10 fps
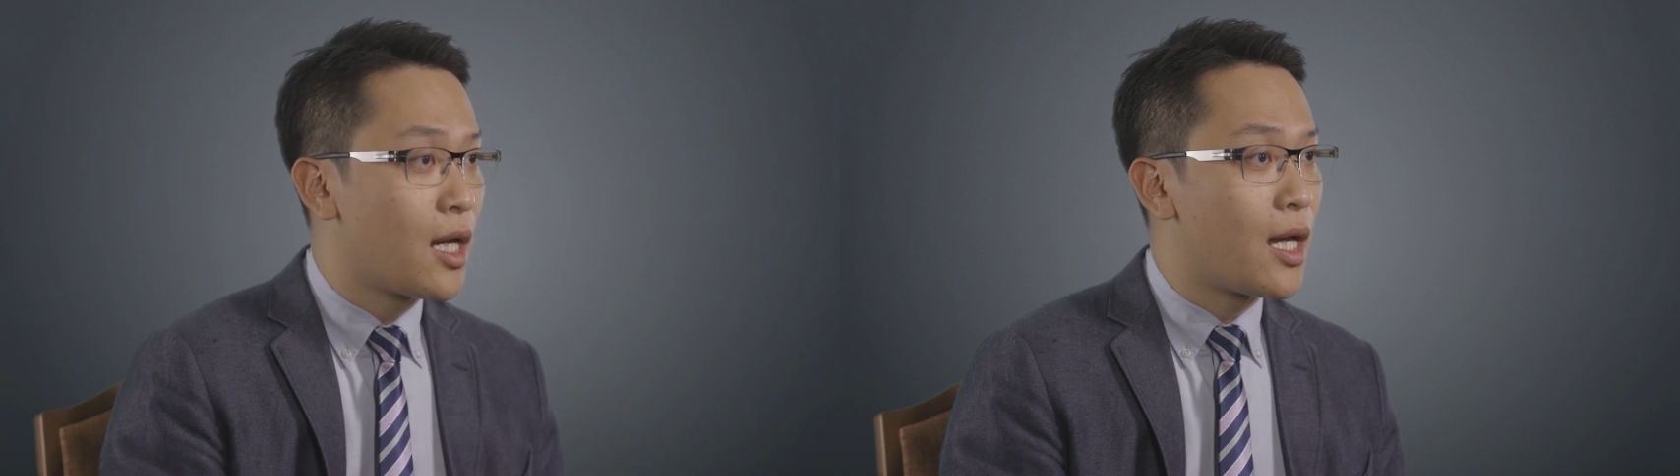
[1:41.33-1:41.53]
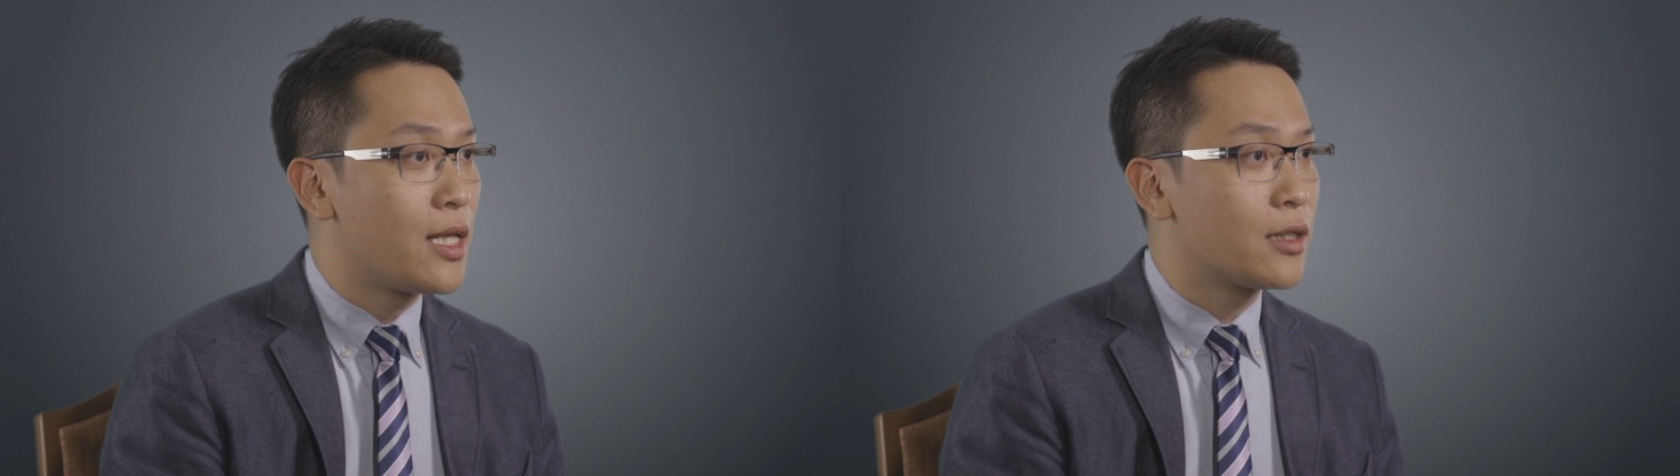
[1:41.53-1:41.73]

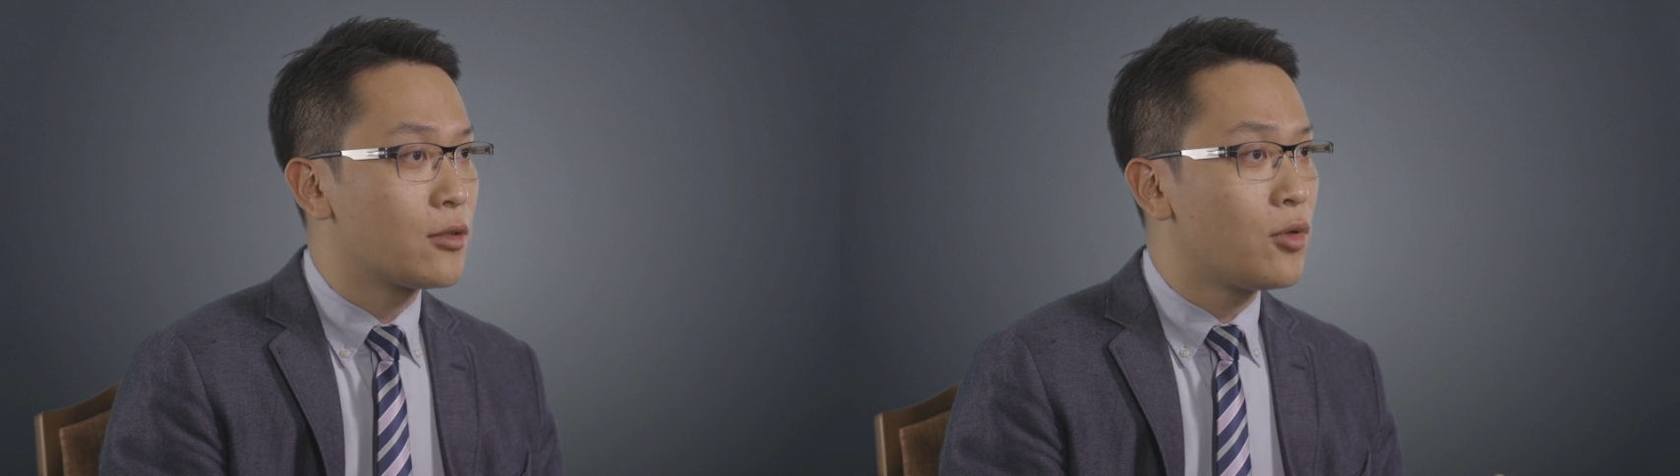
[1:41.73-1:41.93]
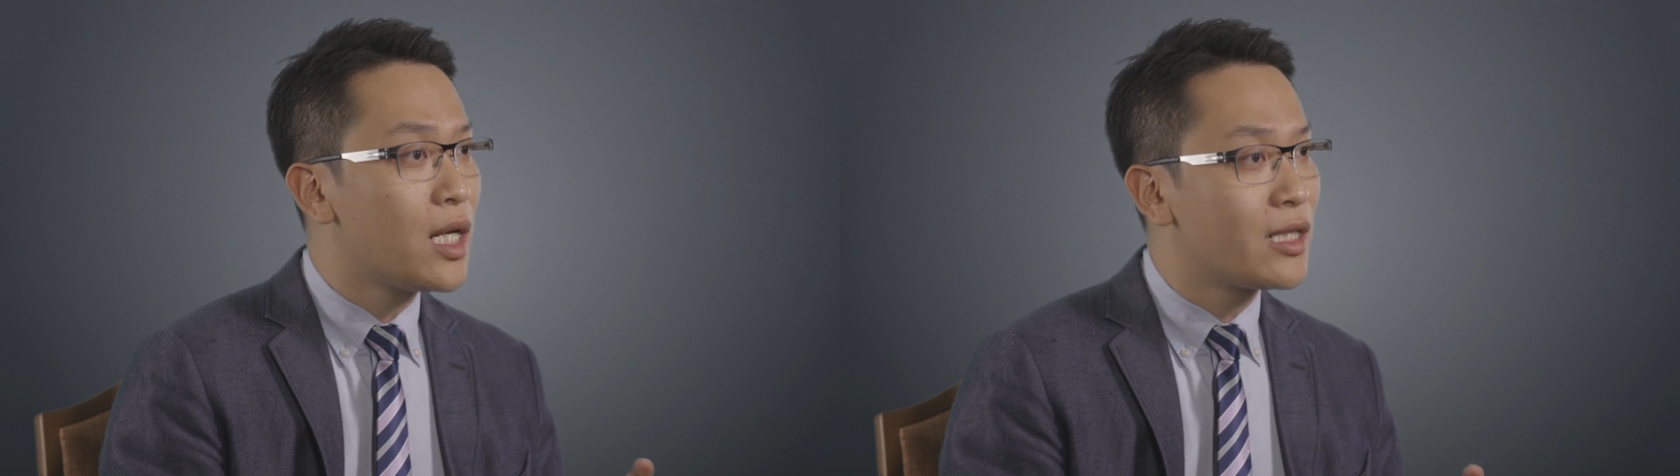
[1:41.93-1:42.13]
it's
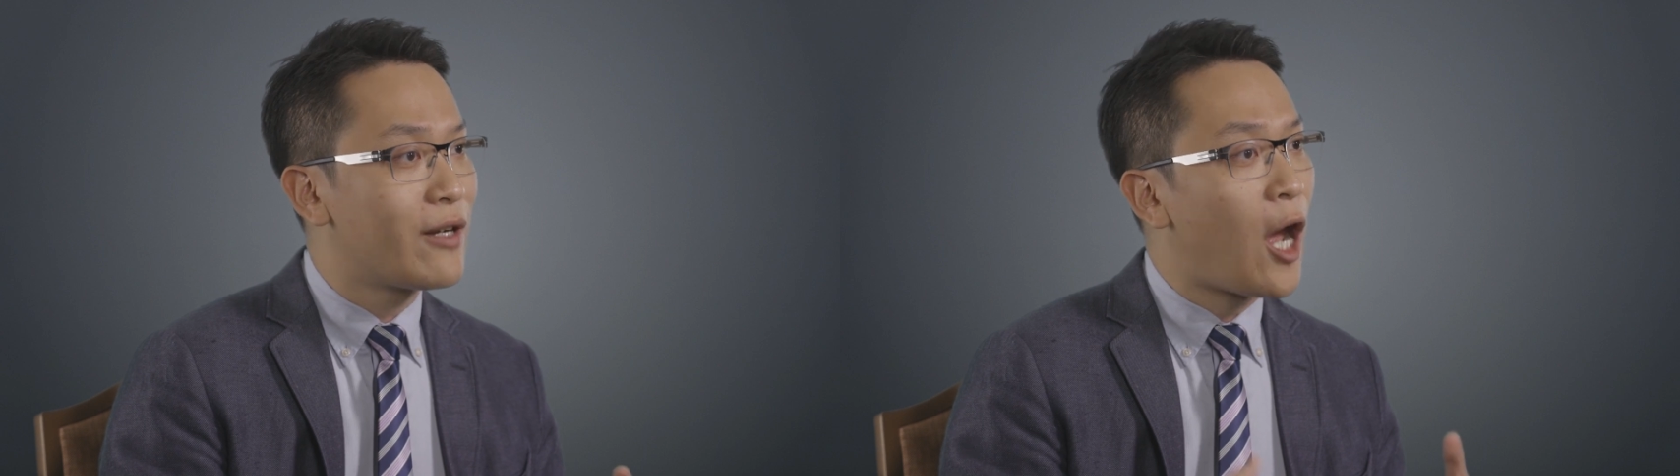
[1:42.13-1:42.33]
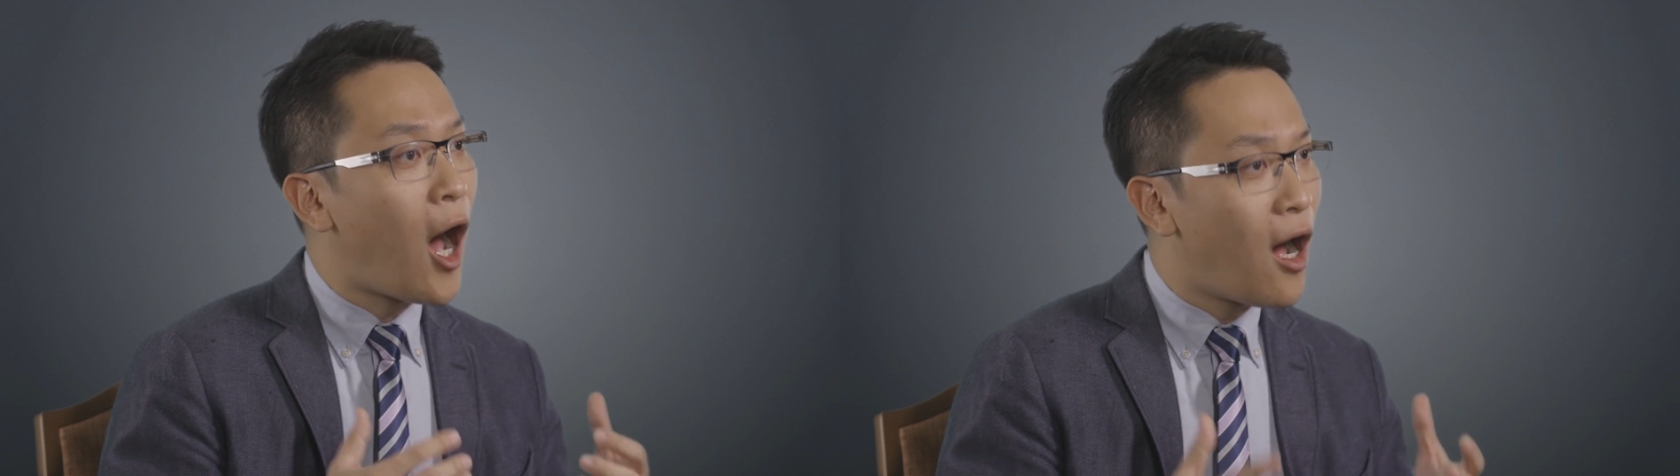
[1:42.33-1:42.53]

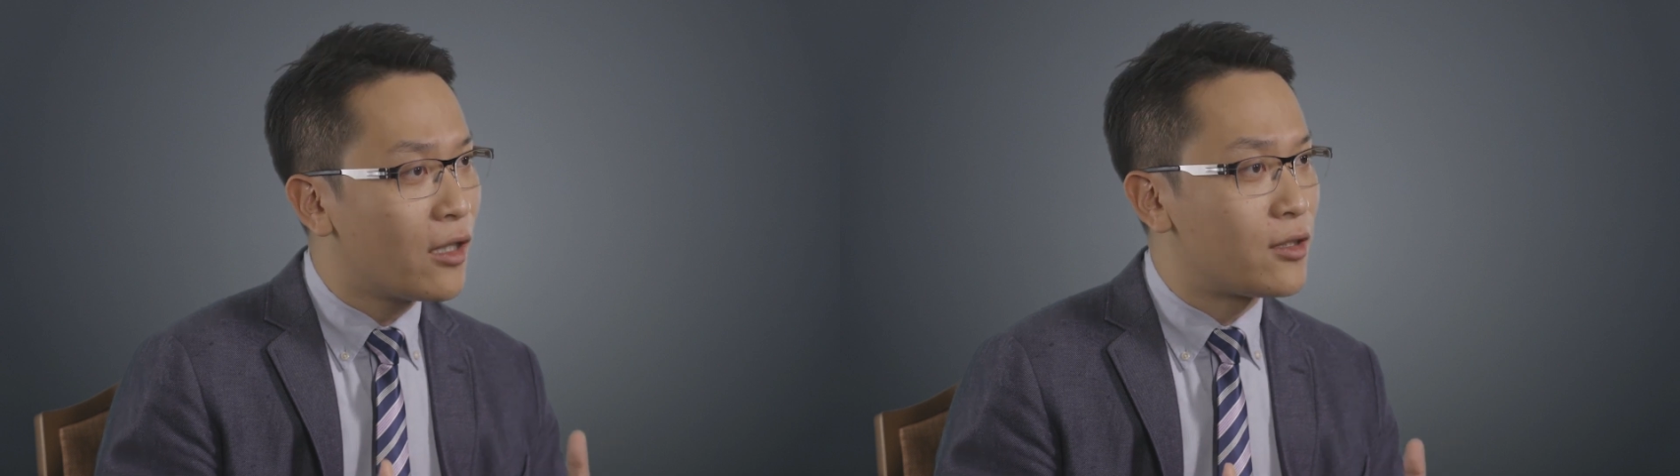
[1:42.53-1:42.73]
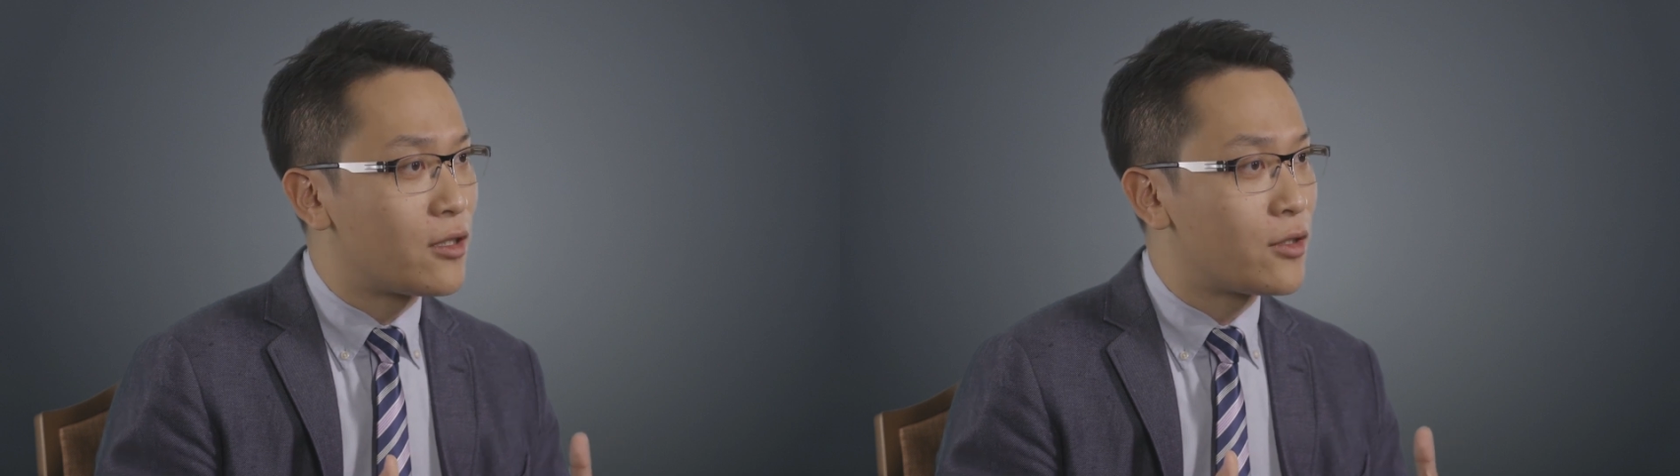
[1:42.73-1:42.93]
relatively harder